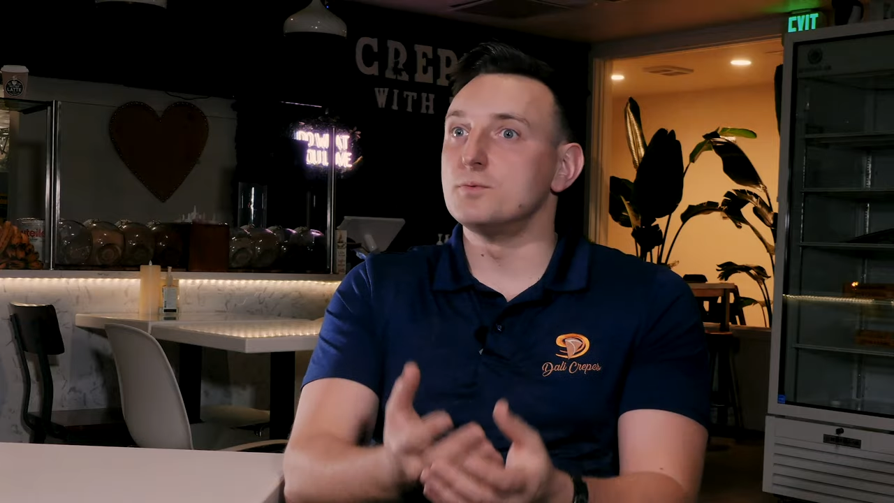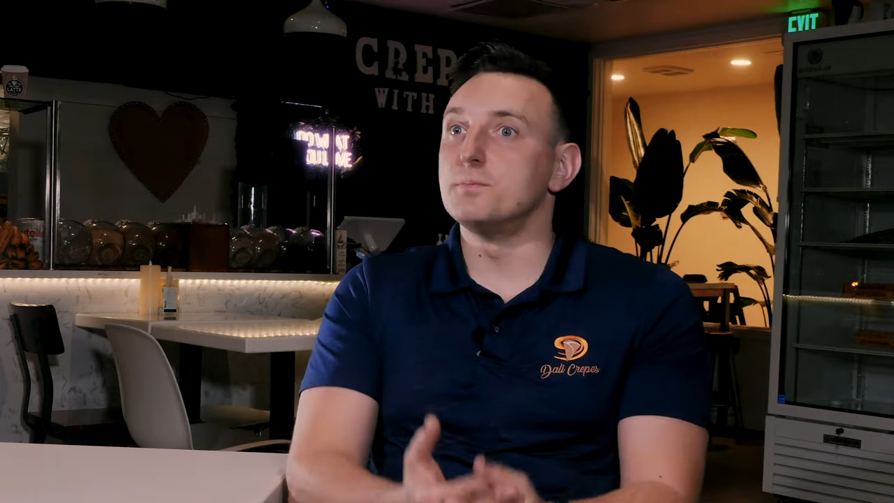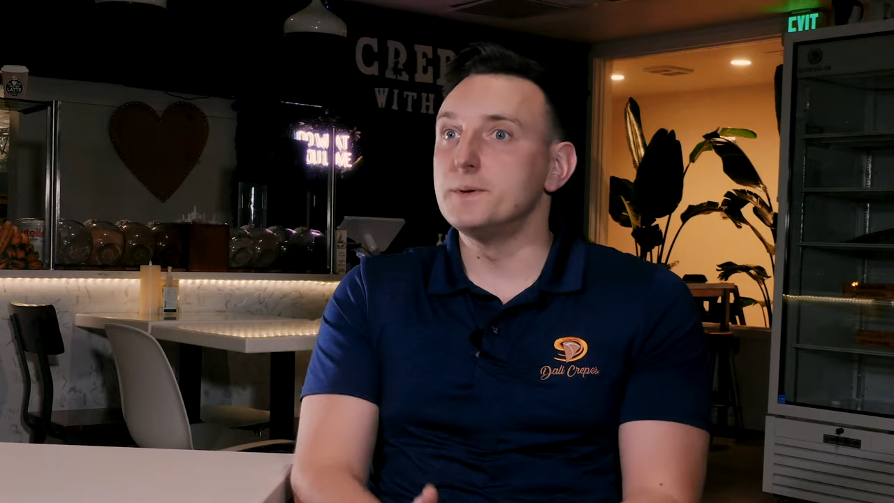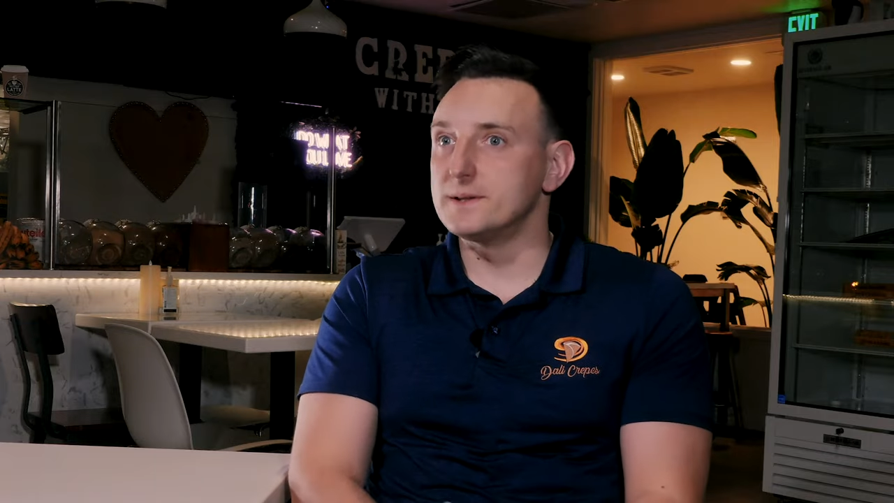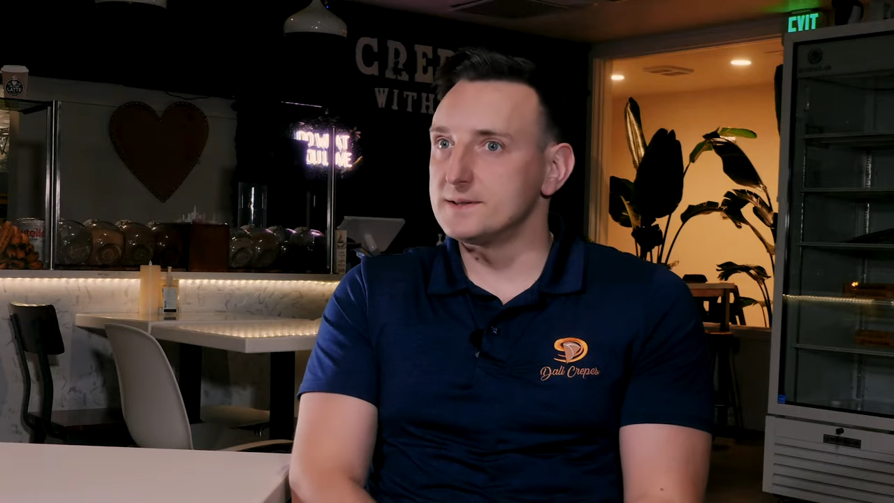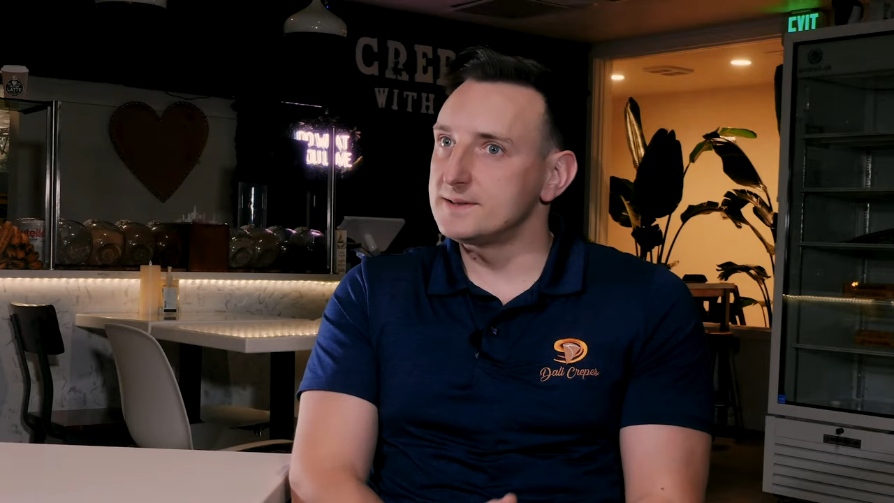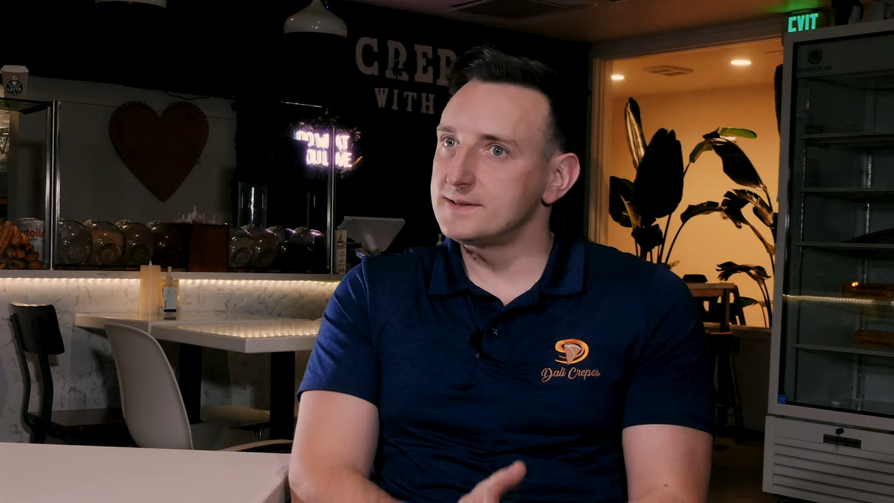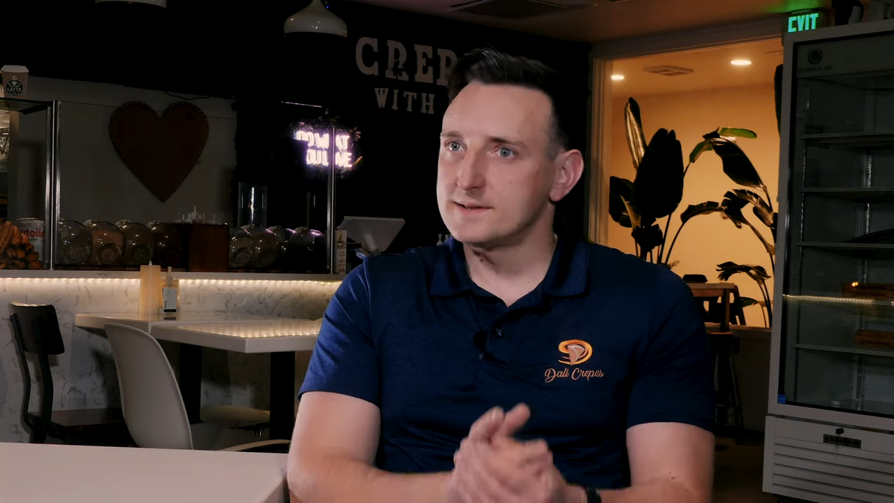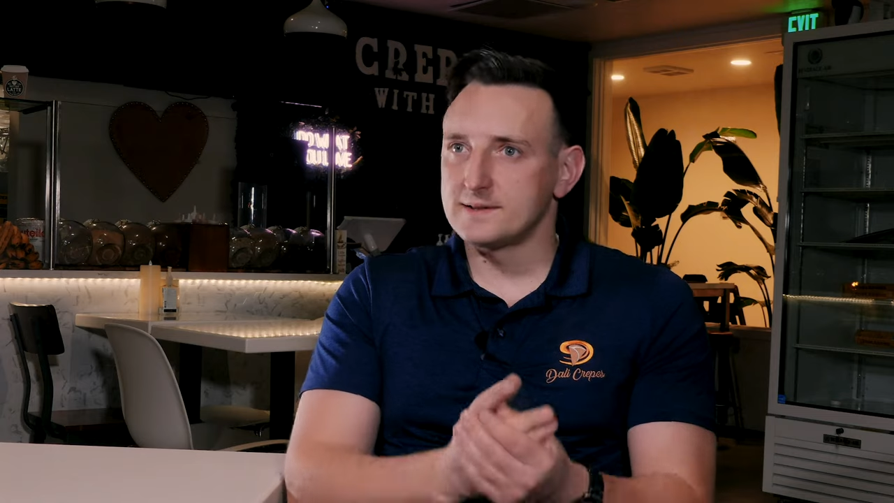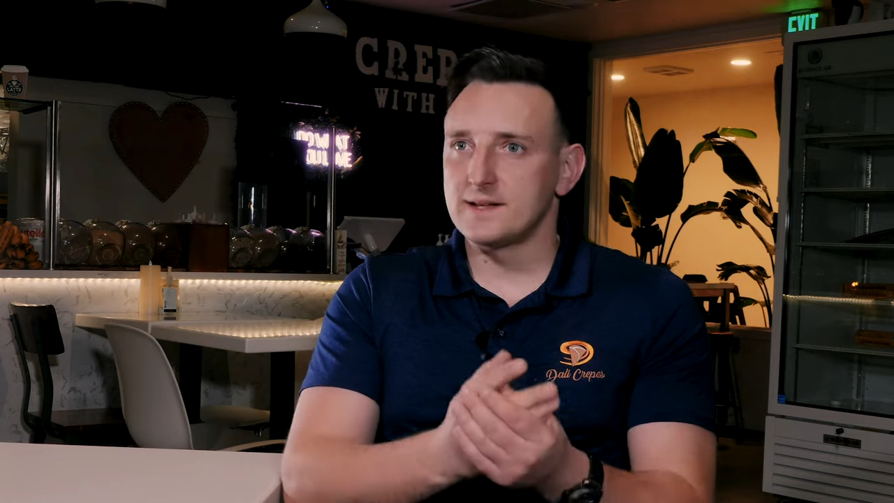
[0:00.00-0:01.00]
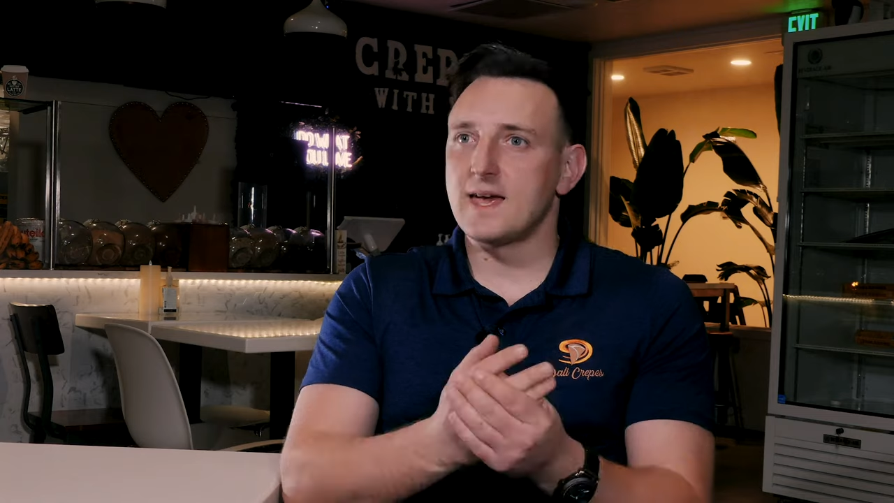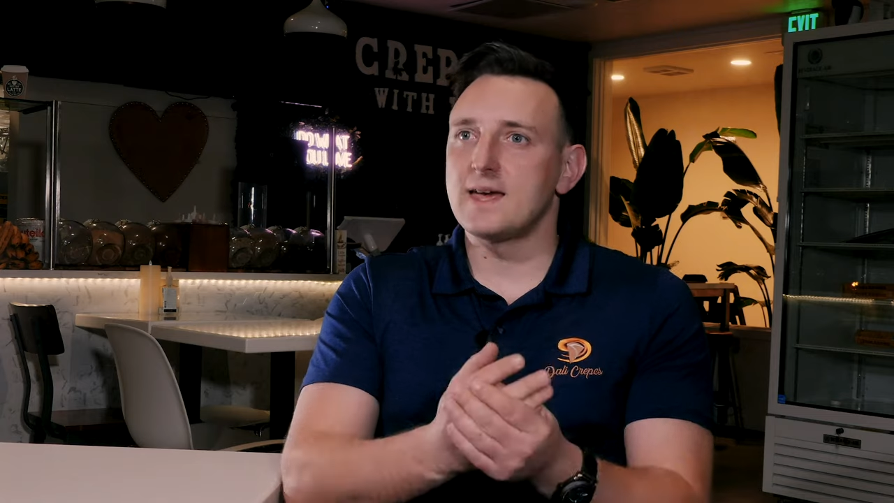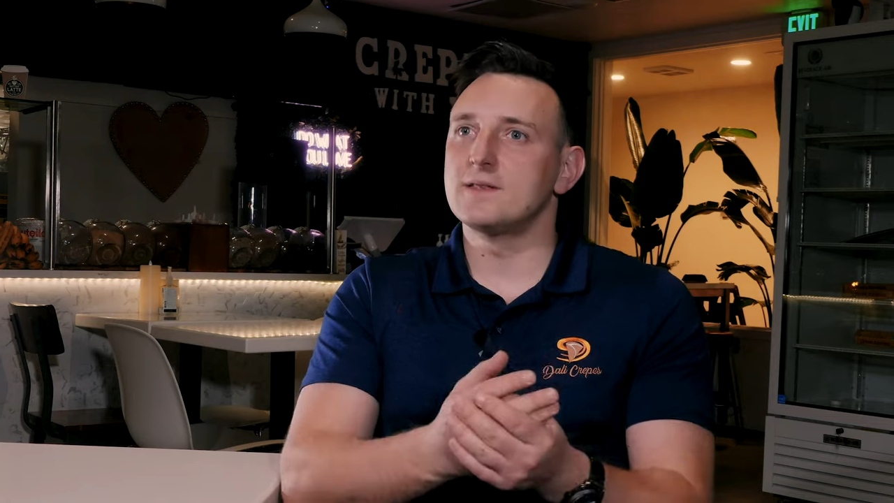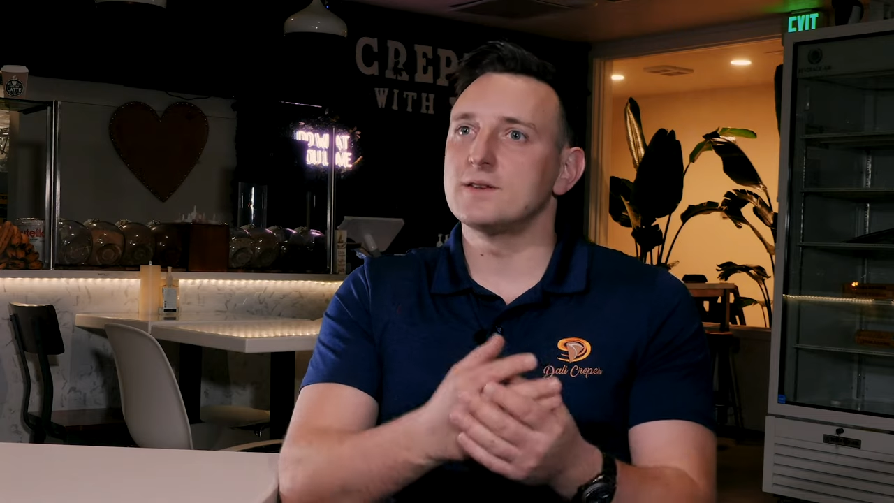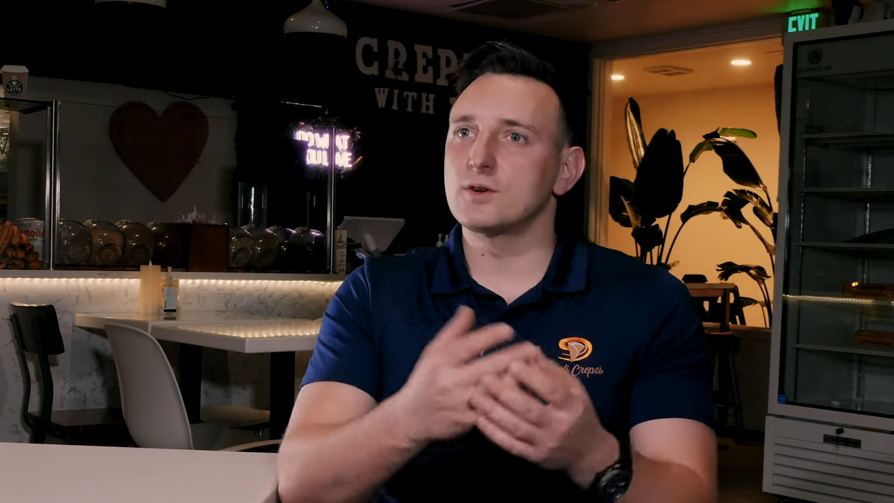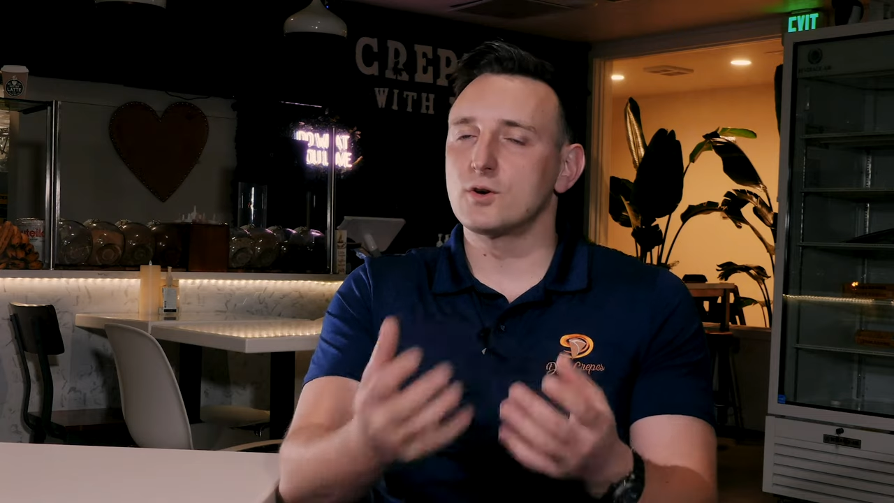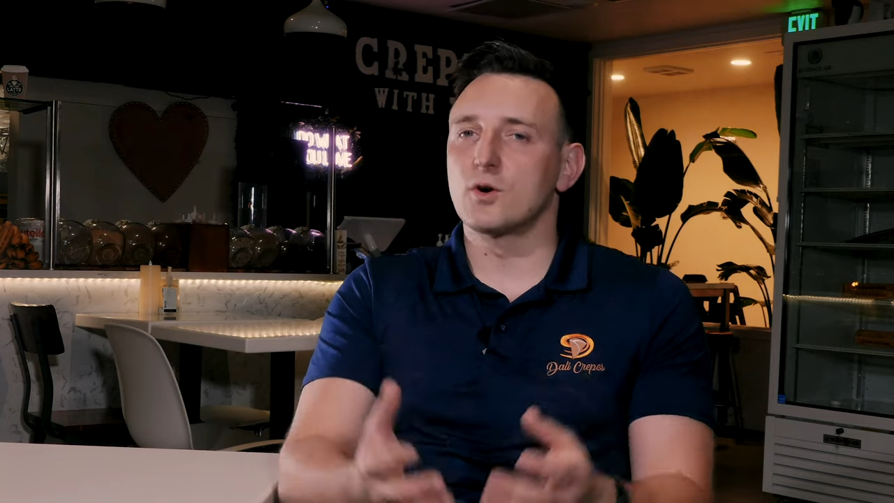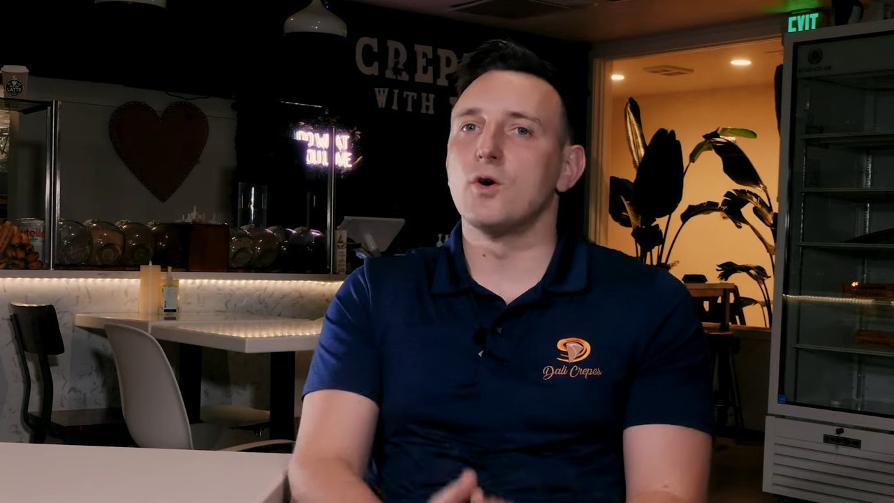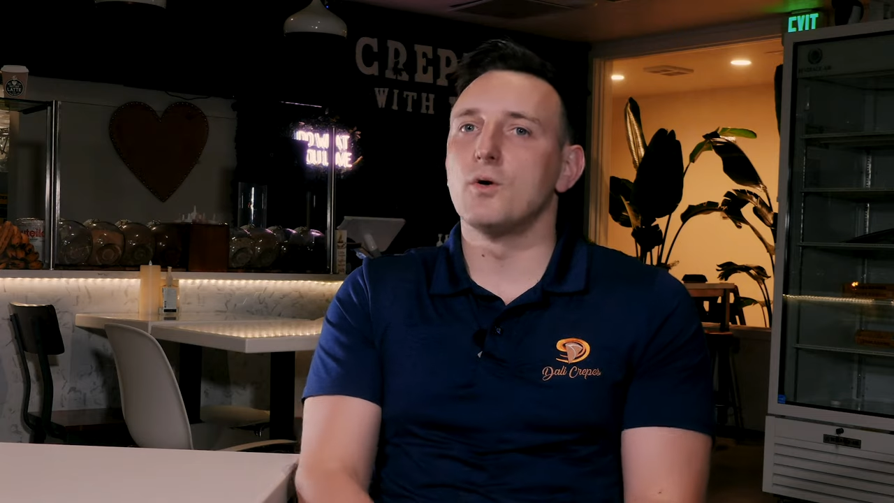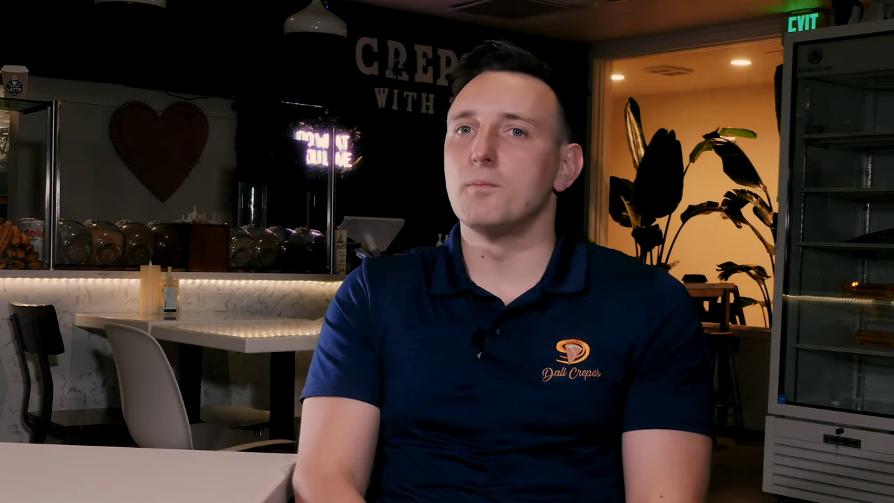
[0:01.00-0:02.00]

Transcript: to build and grow